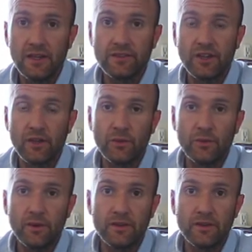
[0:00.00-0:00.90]

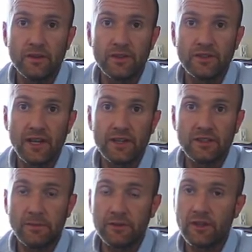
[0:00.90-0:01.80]
So the chair's
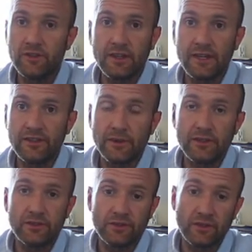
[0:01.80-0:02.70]
job is usually
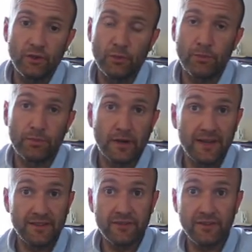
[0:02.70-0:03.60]
to
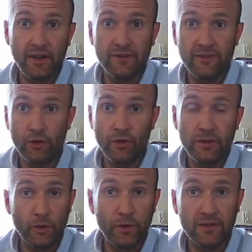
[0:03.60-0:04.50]
prior to the Viva, or on
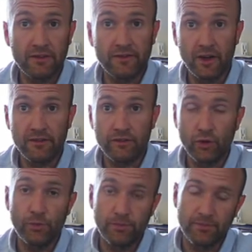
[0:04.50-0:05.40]
the morning of the Viva,
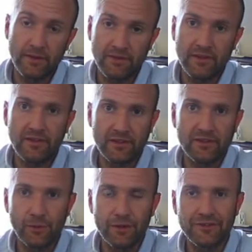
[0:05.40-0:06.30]
or if it's
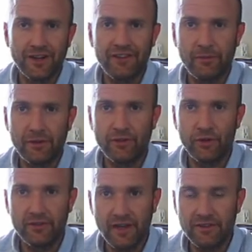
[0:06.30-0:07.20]
a morning Viva,
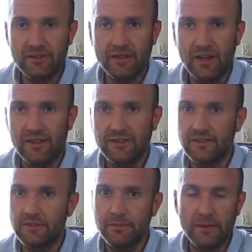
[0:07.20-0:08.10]
before the Viva starts,
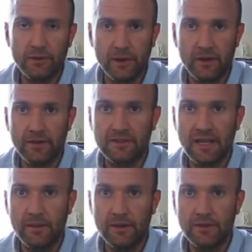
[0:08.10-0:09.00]
is to meet with both
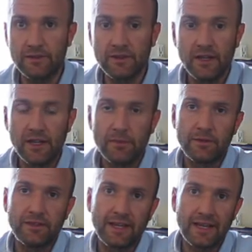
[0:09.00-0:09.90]
examiners,
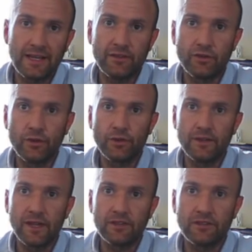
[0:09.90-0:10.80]
particularly talk
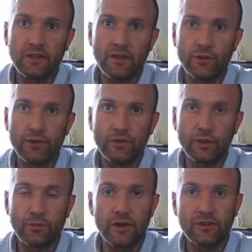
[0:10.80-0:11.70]
the external through
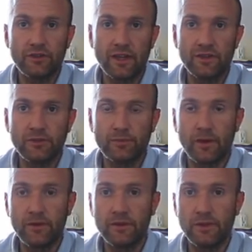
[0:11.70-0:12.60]
the process,
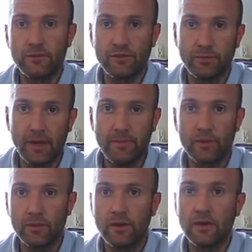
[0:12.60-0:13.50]
both in terms of the
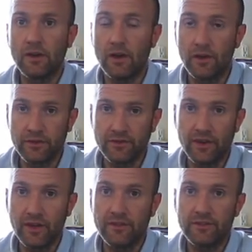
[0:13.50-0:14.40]
paperwork of the
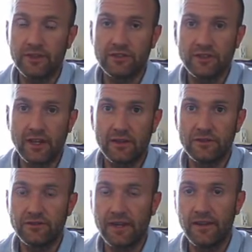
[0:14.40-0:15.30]
Viva
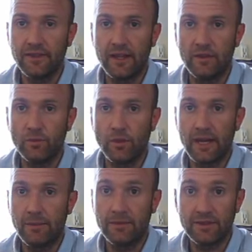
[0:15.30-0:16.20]
itself and then what
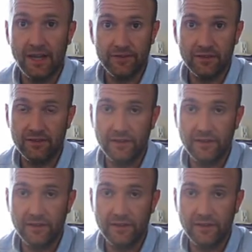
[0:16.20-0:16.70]
happens after the